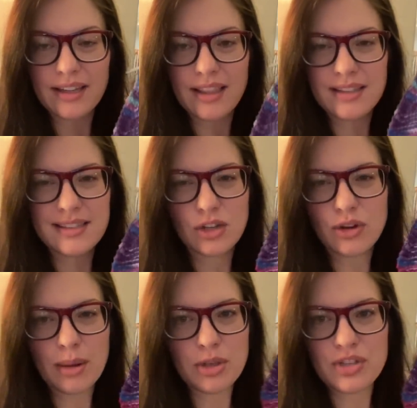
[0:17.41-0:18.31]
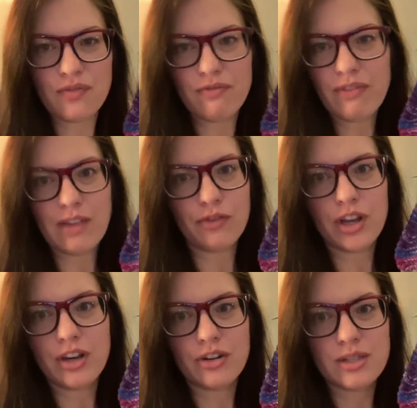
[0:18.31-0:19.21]
I think it's like grandma's
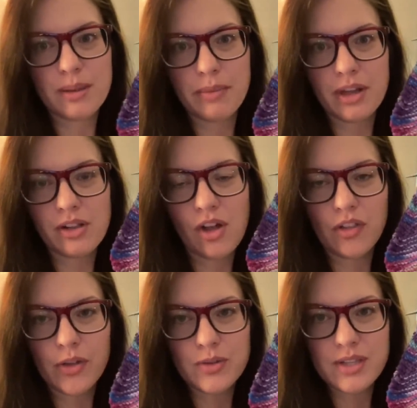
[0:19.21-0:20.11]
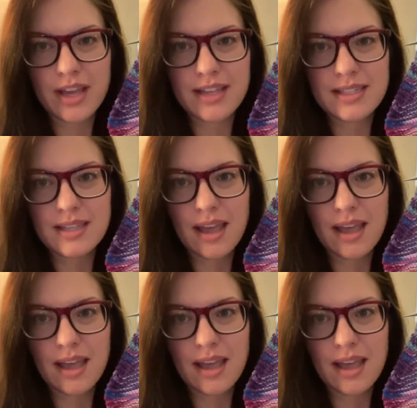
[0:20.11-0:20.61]
favorite or something along those lines.